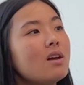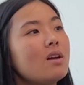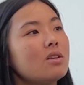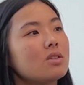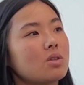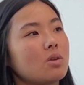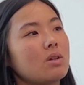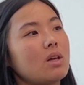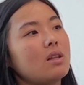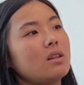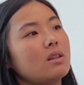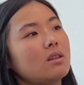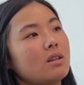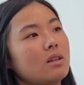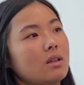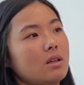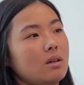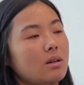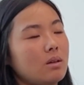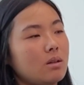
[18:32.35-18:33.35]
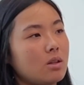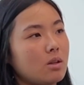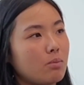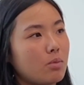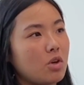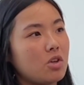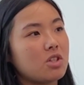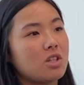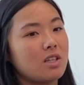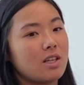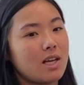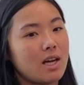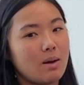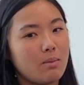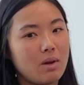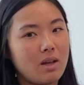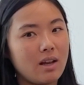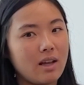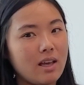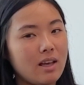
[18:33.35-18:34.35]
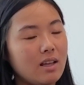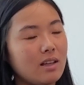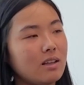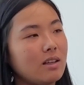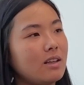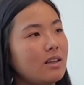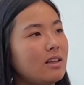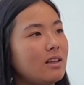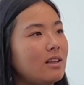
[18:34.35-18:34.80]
so then the the person coming in